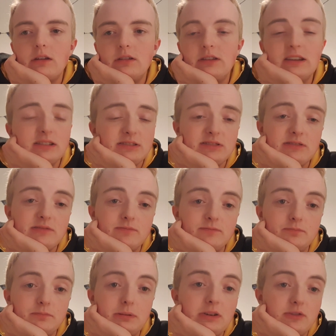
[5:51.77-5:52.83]
yes,
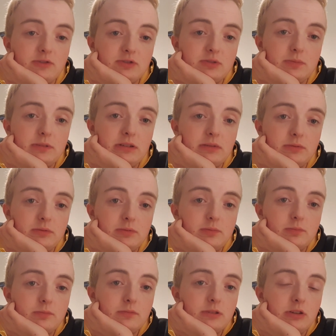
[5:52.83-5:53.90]
parents should be able
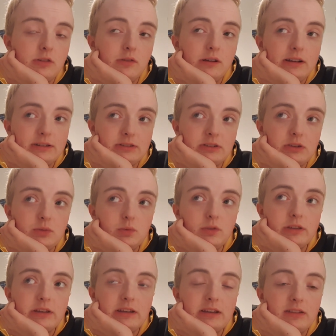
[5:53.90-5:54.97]
to, access what
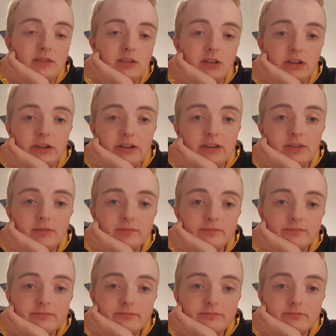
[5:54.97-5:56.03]
their kids are learning.
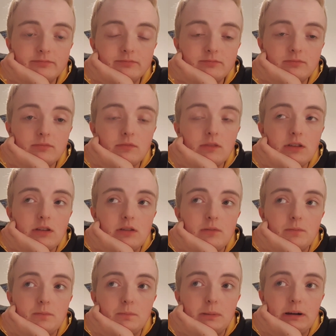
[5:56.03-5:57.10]

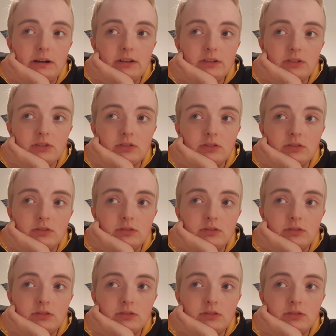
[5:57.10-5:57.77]
But